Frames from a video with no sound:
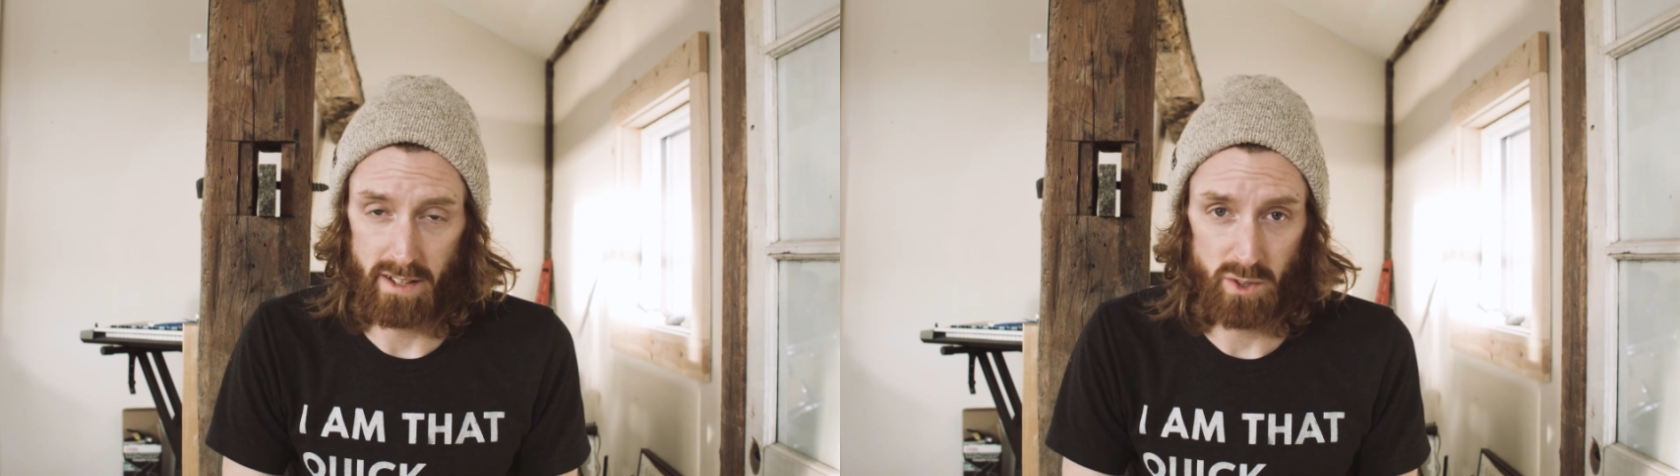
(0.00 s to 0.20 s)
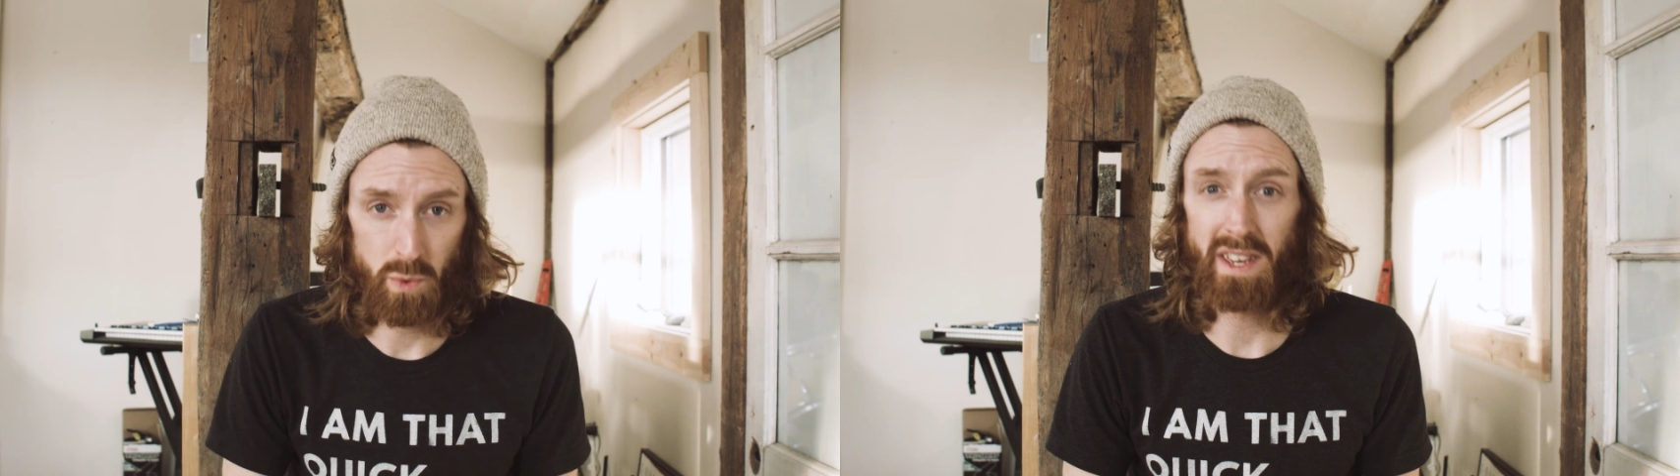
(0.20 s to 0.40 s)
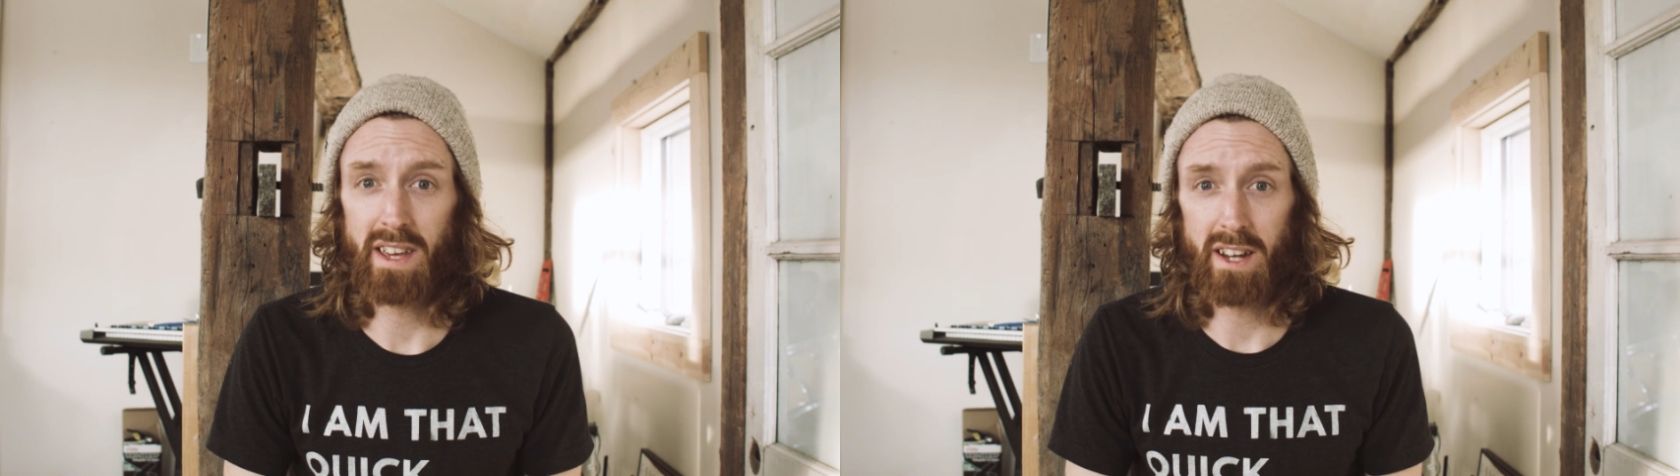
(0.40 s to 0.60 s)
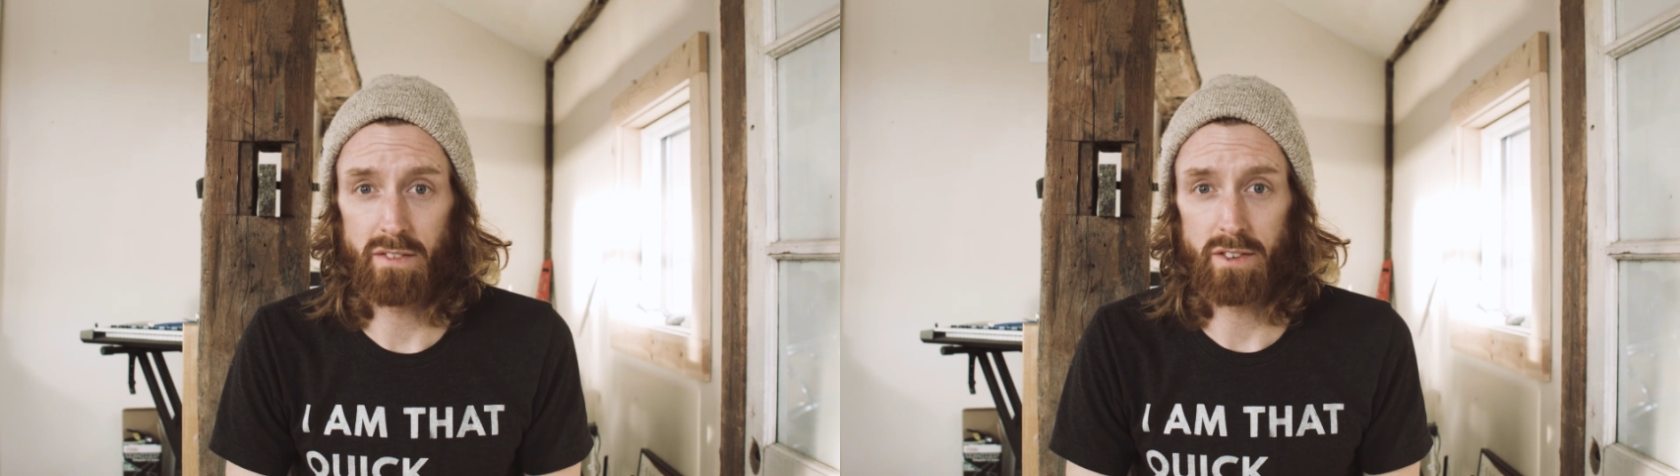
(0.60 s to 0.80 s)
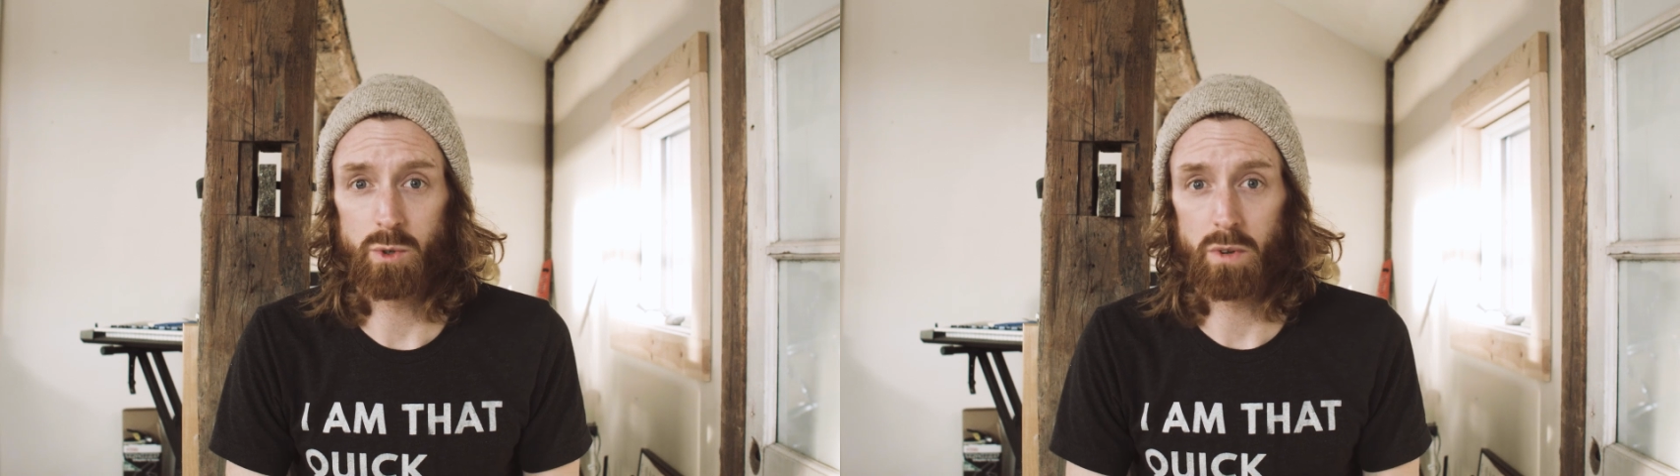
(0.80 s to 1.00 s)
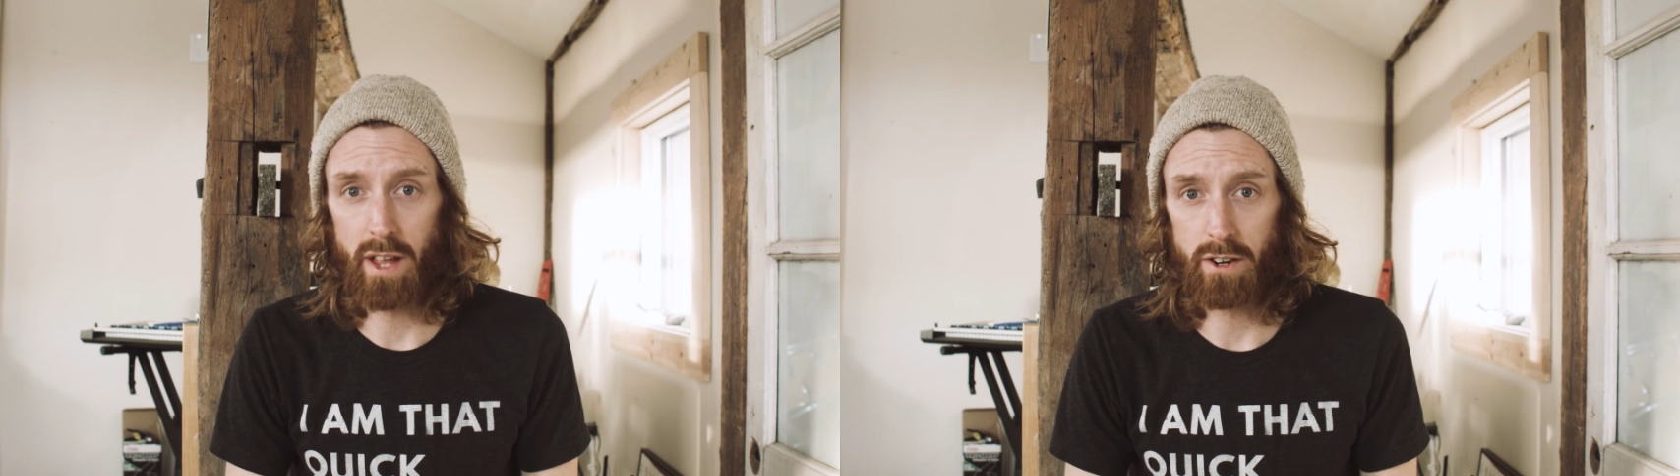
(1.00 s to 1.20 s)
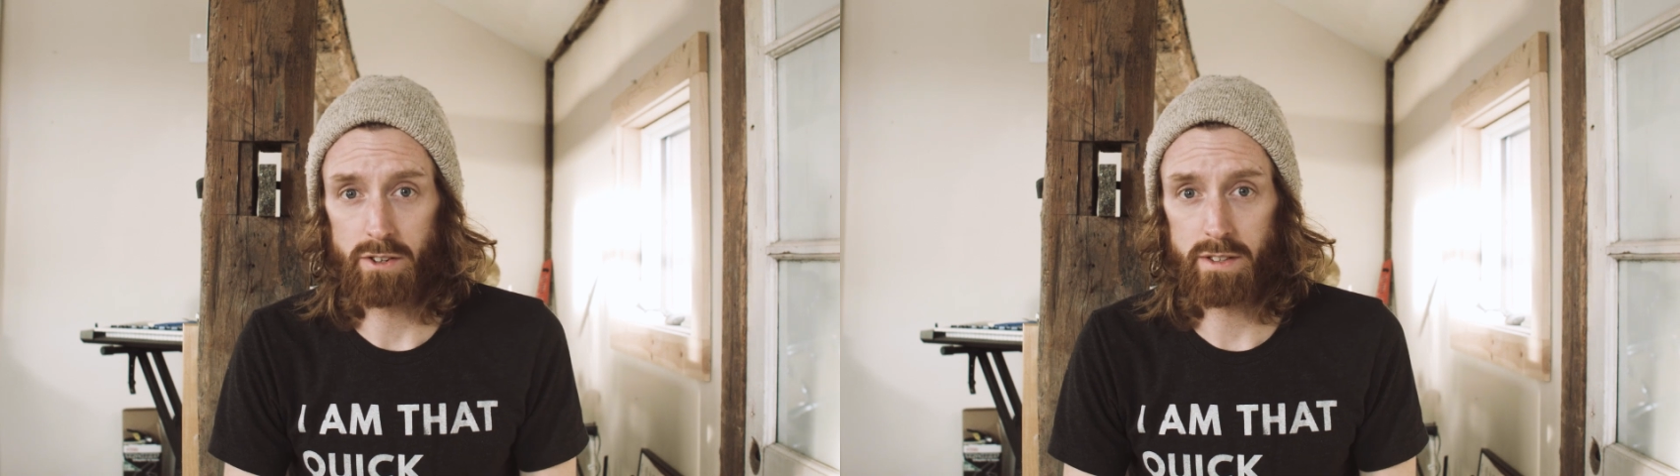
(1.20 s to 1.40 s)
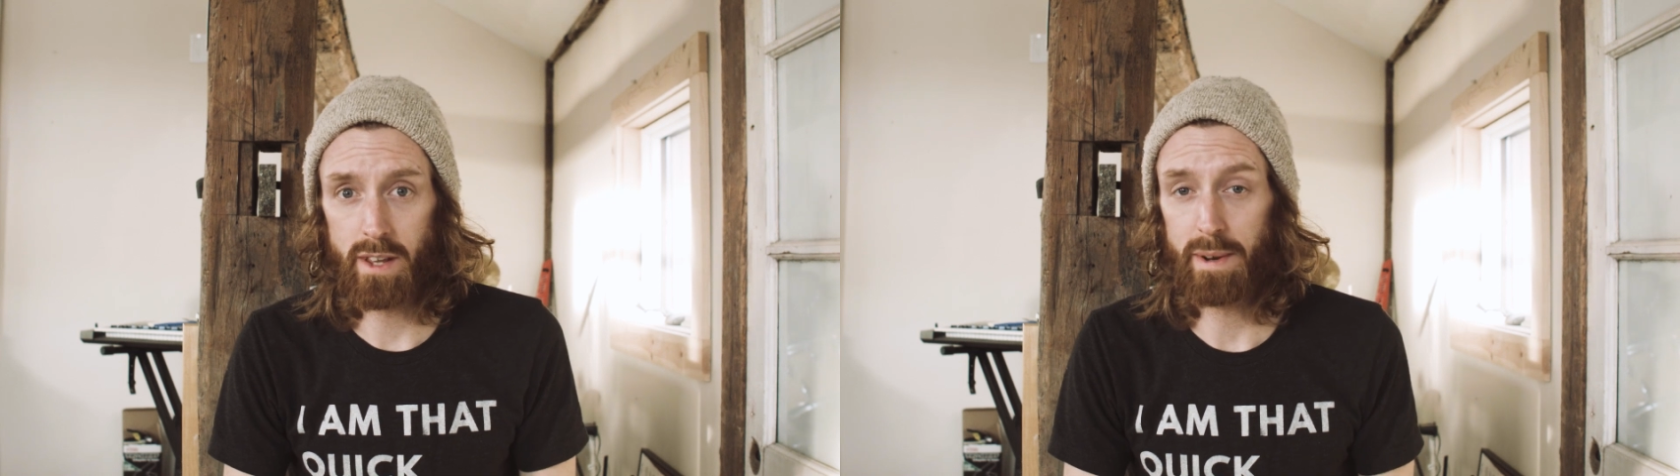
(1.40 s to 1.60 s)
tweaking individual letters.